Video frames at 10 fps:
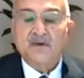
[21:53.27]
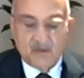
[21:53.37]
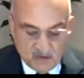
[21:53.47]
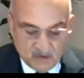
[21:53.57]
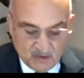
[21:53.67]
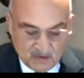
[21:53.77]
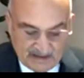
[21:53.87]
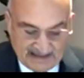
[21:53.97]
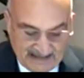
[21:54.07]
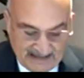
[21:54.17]
who
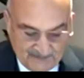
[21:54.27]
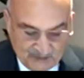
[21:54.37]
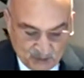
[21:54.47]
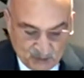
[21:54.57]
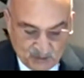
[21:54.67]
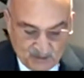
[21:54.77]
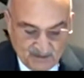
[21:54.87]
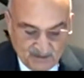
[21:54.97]
have to